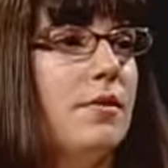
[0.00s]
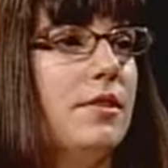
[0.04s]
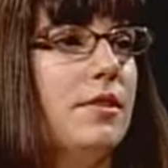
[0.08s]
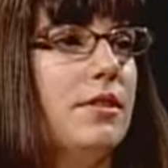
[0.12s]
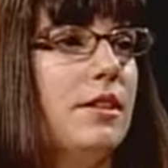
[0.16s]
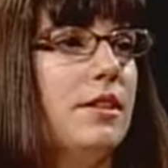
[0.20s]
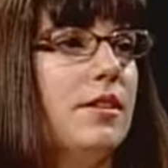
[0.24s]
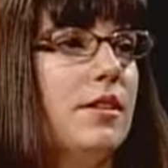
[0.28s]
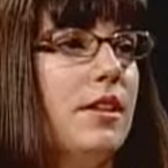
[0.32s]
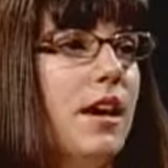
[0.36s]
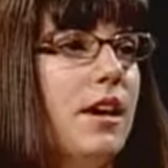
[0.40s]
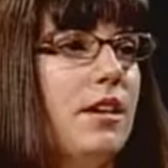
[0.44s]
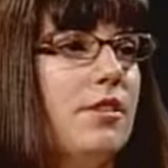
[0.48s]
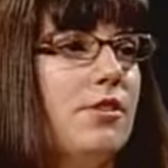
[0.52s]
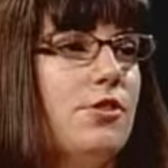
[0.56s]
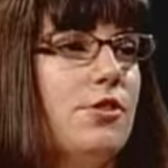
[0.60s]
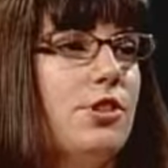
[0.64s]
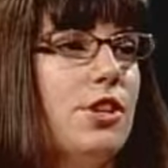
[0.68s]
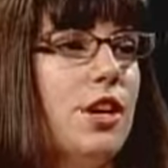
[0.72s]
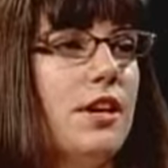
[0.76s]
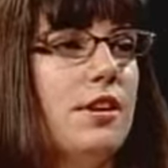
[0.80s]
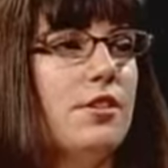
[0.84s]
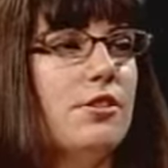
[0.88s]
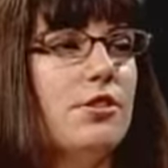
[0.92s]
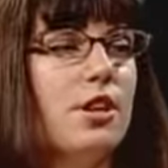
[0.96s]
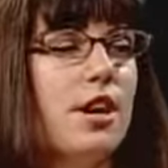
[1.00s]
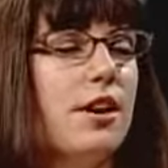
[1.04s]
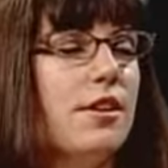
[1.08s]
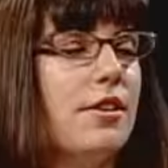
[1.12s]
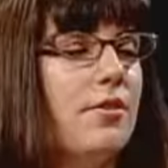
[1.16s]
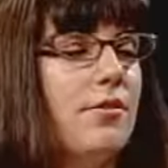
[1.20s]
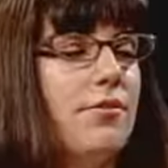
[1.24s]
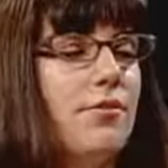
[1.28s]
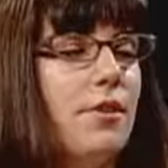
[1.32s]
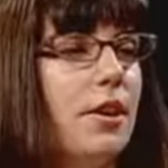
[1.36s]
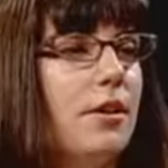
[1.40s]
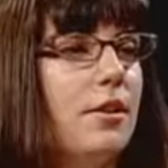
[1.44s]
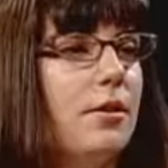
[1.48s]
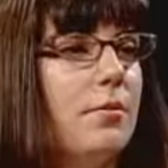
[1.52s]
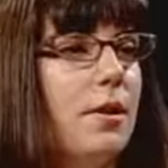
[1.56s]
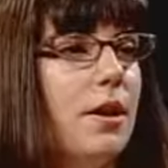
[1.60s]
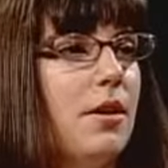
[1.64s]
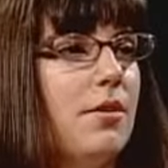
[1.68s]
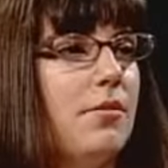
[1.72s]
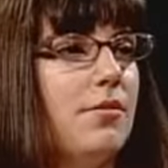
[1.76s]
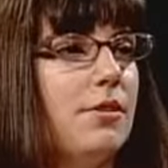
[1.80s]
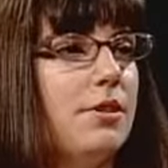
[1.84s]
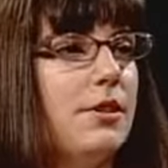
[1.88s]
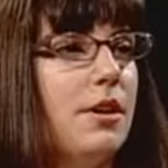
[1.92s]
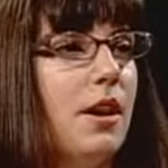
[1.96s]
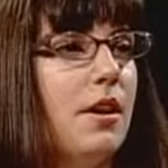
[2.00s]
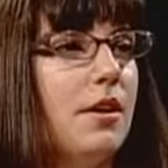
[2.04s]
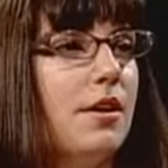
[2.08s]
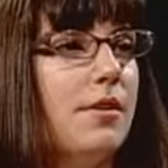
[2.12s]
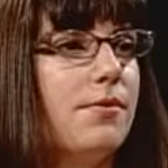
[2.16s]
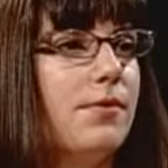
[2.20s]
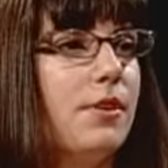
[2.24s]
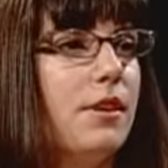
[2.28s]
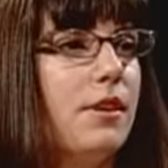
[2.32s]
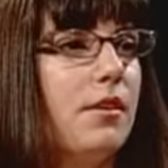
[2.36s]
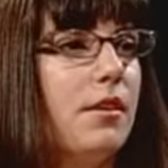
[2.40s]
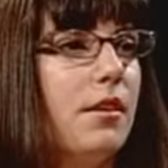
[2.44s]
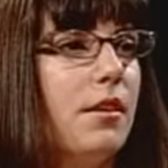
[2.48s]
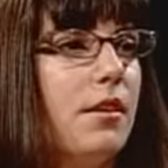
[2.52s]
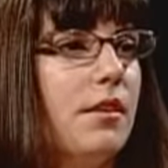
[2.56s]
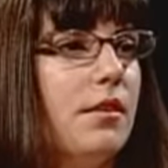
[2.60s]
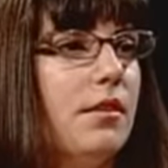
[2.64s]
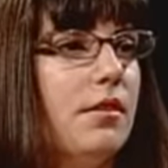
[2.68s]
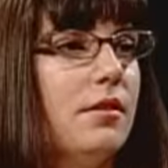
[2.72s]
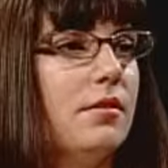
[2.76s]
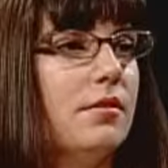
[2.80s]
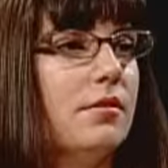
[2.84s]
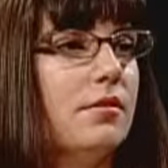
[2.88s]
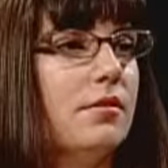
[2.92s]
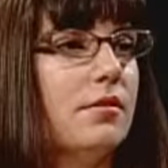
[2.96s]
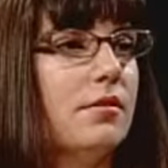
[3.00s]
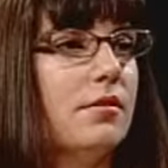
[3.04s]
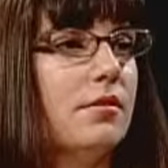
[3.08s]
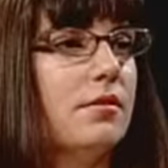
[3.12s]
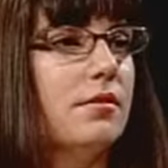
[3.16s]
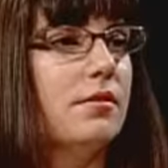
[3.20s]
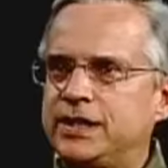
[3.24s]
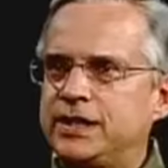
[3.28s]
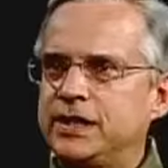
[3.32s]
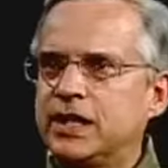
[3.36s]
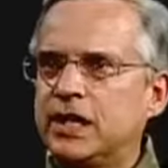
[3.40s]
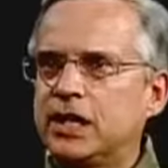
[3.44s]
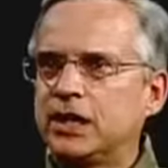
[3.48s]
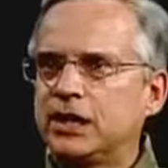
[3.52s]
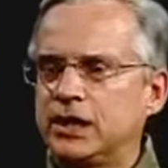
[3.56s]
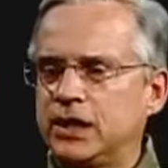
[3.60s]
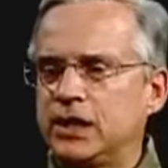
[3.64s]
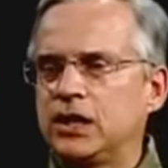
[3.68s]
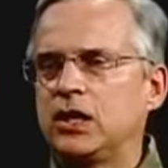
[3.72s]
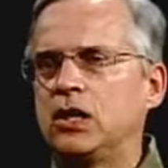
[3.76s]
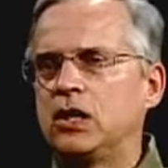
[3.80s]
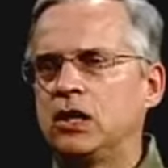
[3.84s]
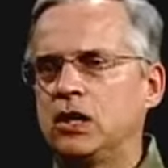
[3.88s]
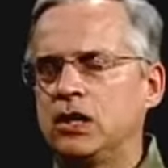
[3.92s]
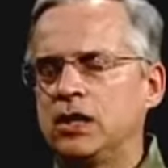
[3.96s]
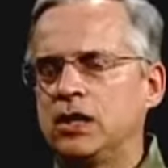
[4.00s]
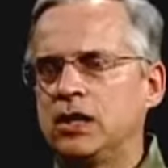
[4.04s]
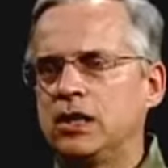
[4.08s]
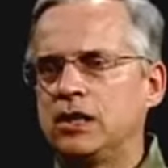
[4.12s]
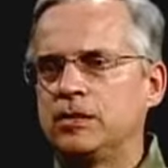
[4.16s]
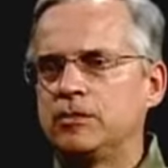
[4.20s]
did that change how you felt about photography at all? It did a little.